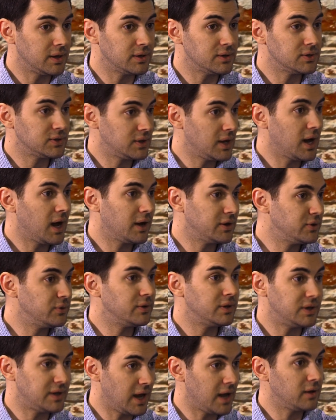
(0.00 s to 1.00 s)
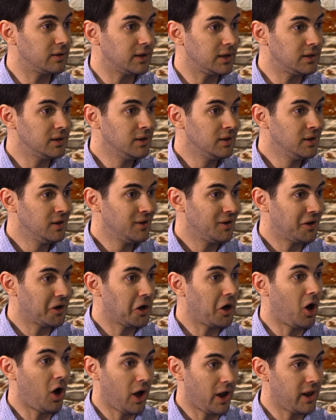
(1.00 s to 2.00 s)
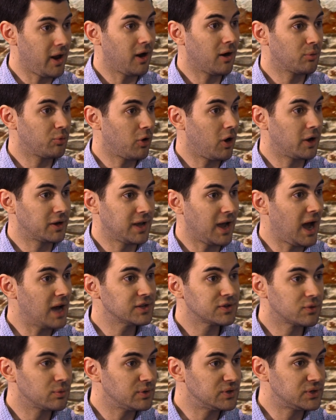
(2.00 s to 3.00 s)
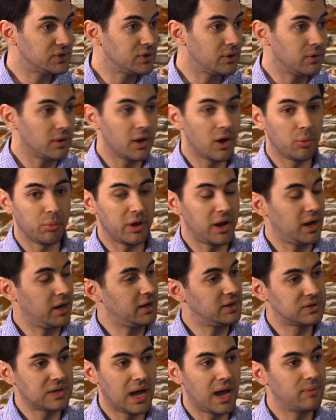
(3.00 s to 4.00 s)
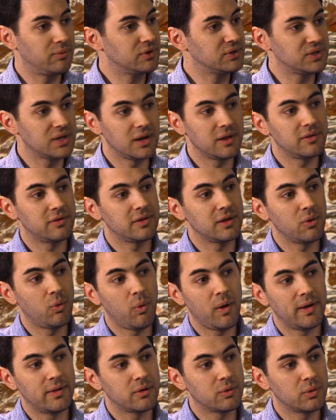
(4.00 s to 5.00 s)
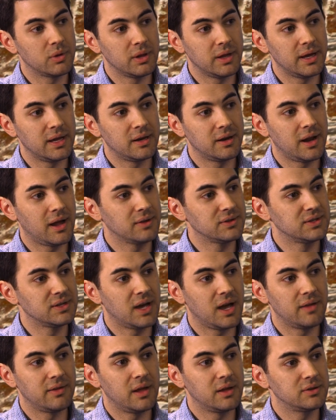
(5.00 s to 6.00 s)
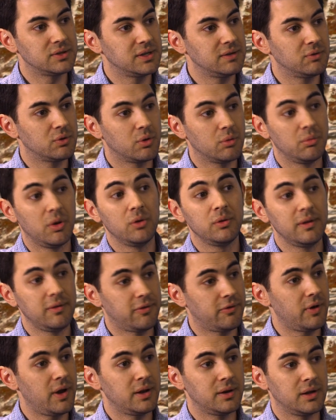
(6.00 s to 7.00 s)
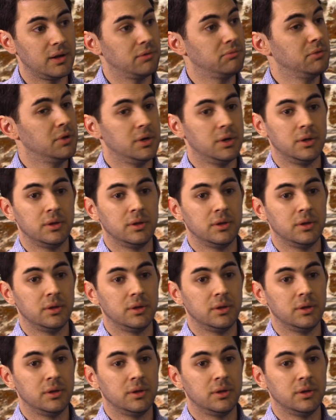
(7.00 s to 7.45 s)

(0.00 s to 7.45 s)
is, I do the daily on-air broadcast from in studio, but anytime there's anything weather-related outside that's even remotely threatening,